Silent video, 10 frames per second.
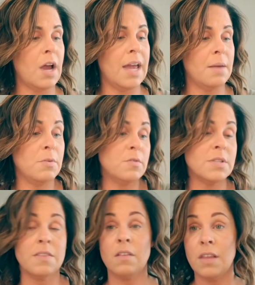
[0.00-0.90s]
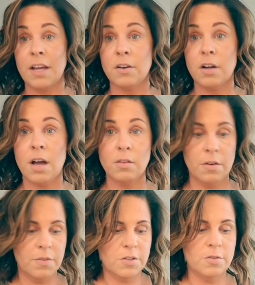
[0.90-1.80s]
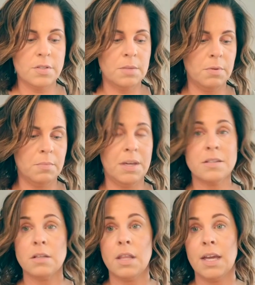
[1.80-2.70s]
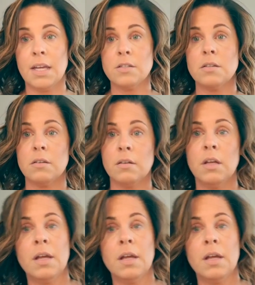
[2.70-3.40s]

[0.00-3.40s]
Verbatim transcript: I am using the lighter color of the two simply because I like it to...